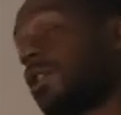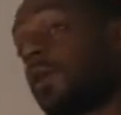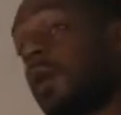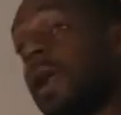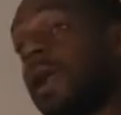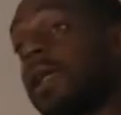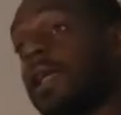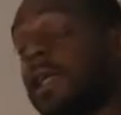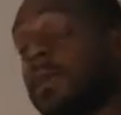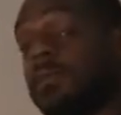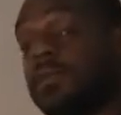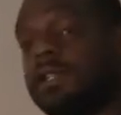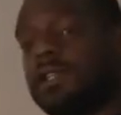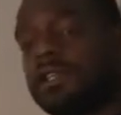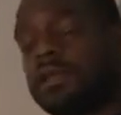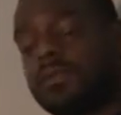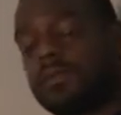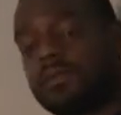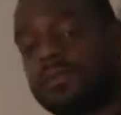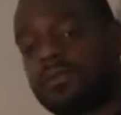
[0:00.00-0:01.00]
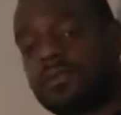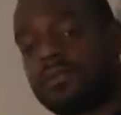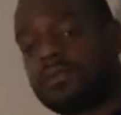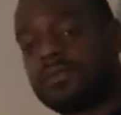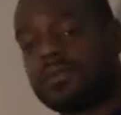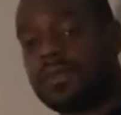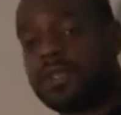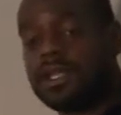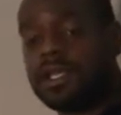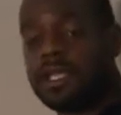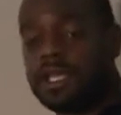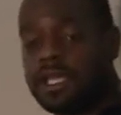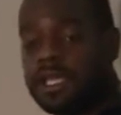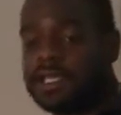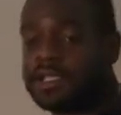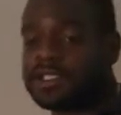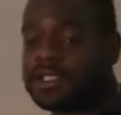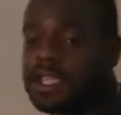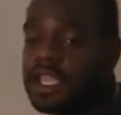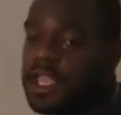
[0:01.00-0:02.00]
the crack epidemic,
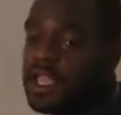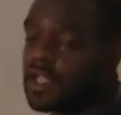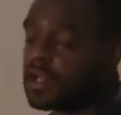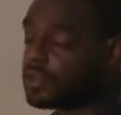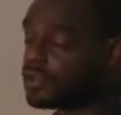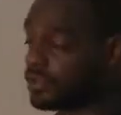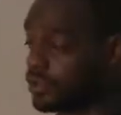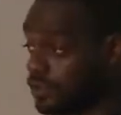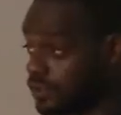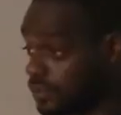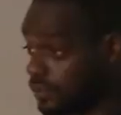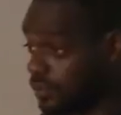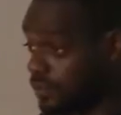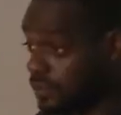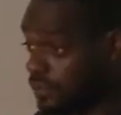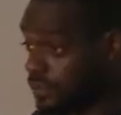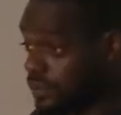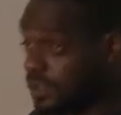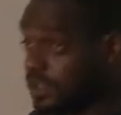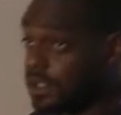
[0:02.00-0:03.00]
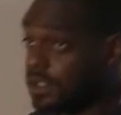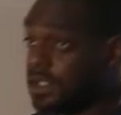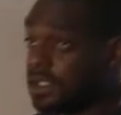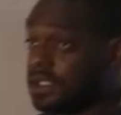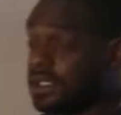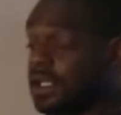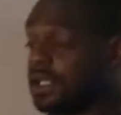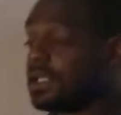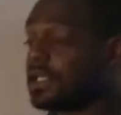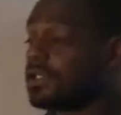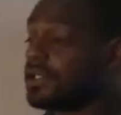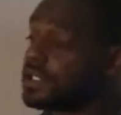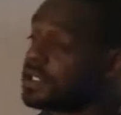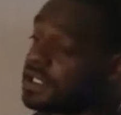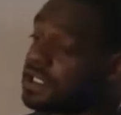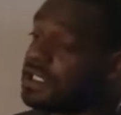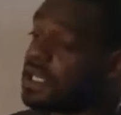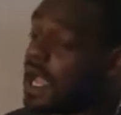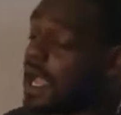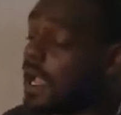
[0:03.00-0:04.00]
it tells you that the
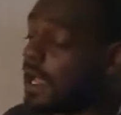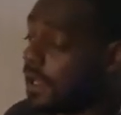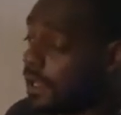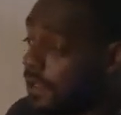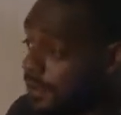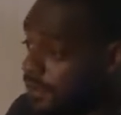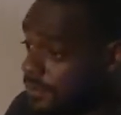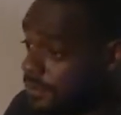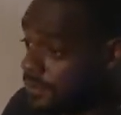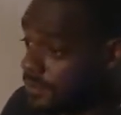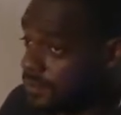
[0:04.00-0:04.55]
CIA